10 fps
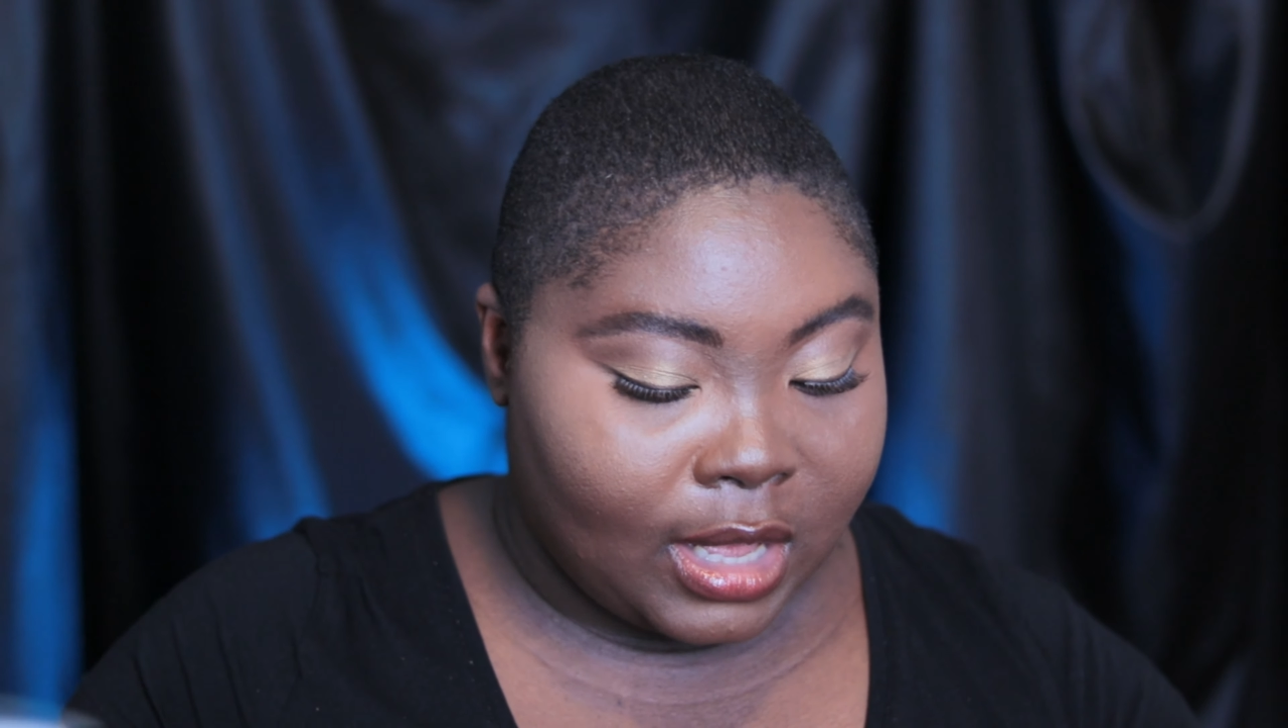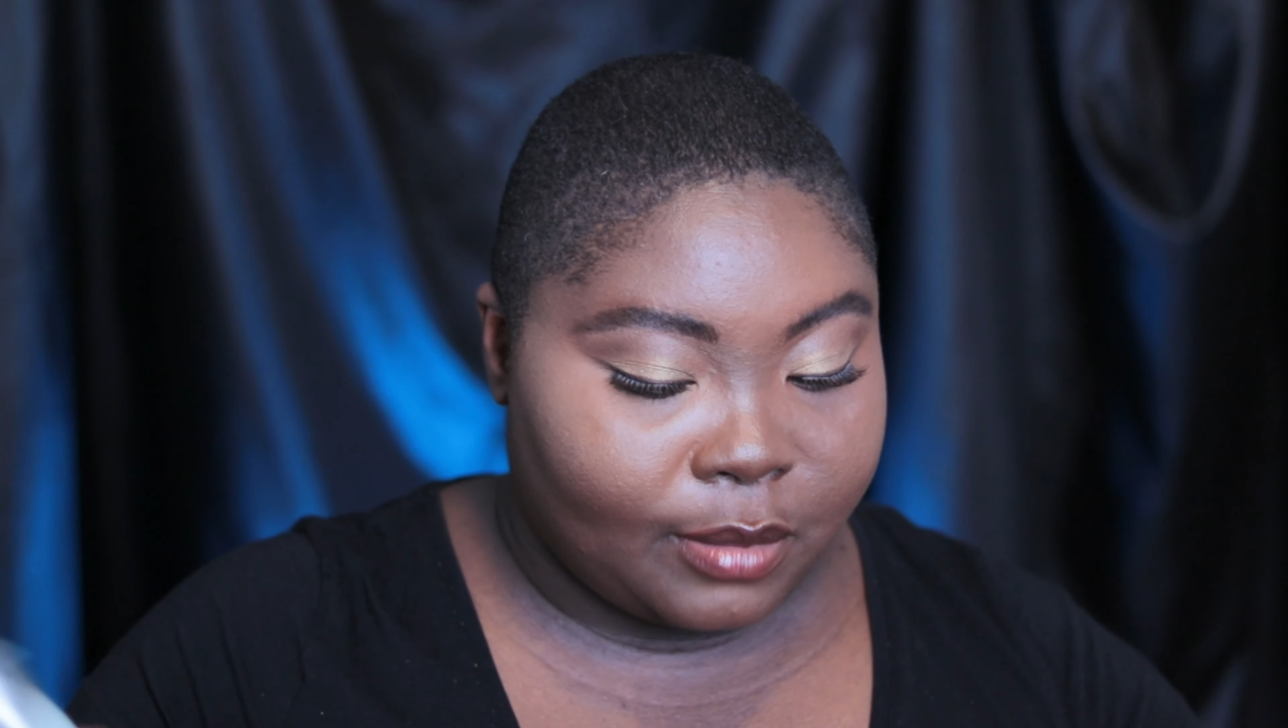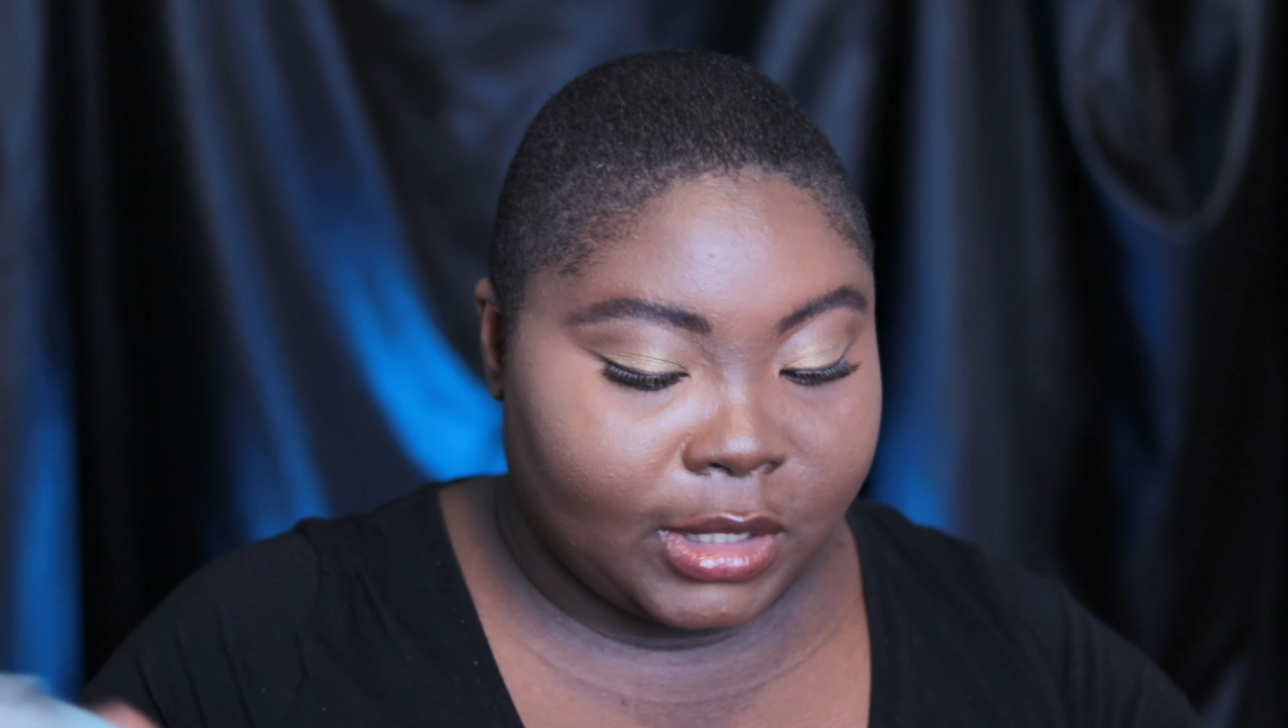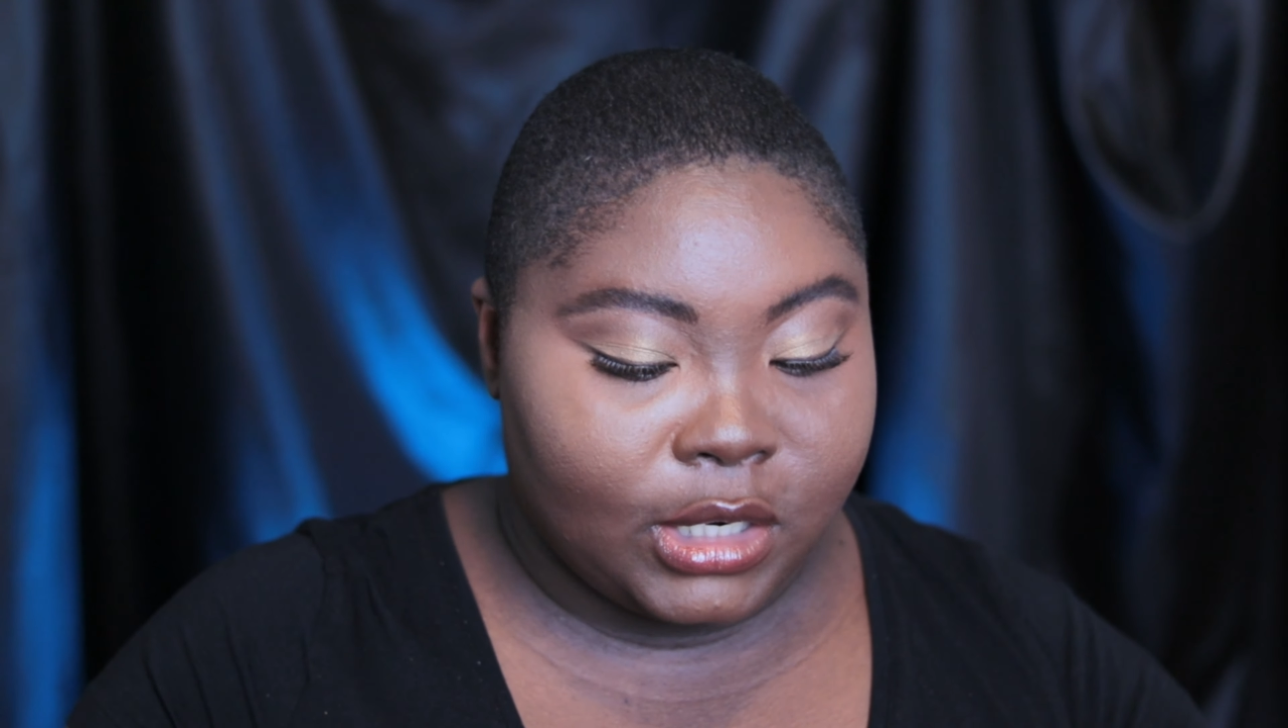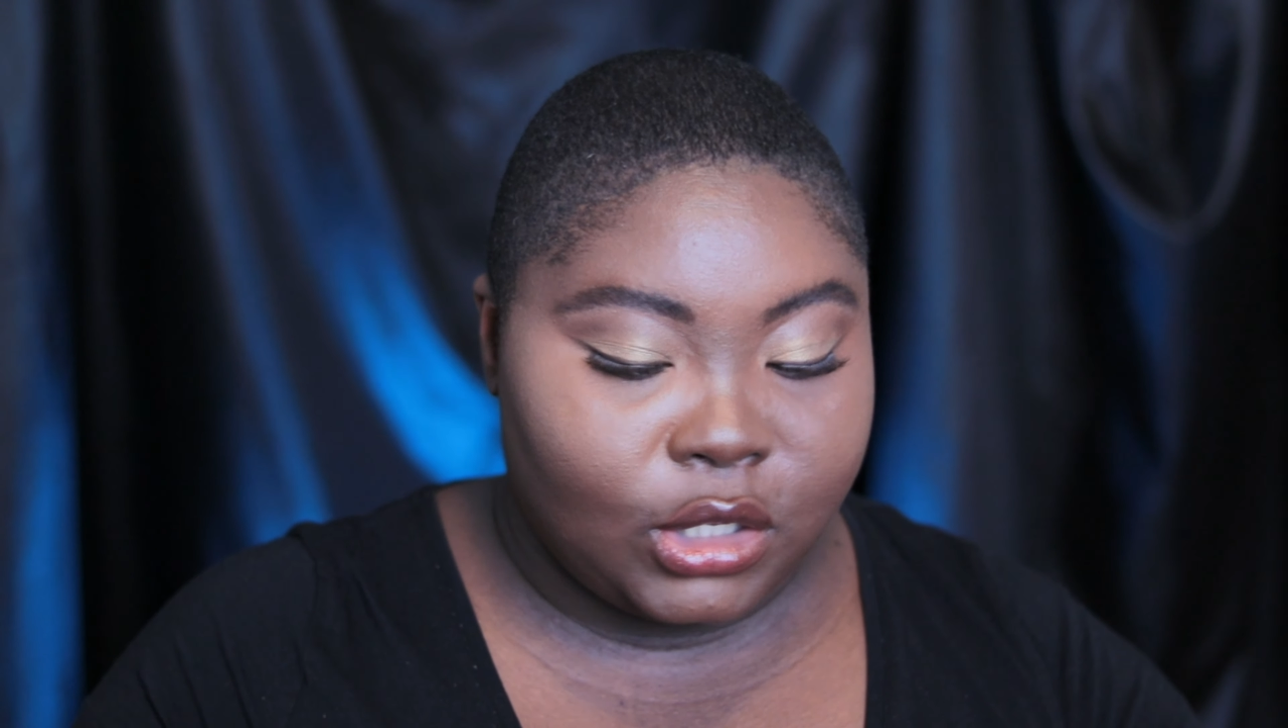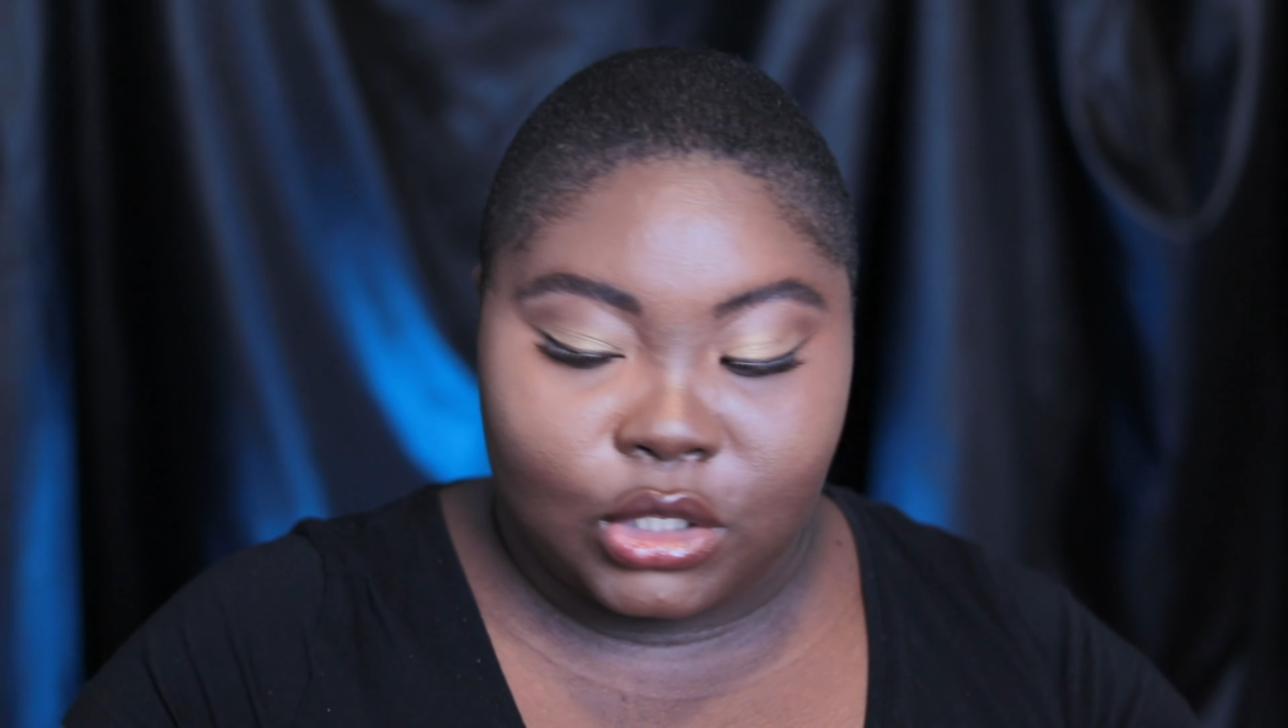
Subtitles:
I'm gonna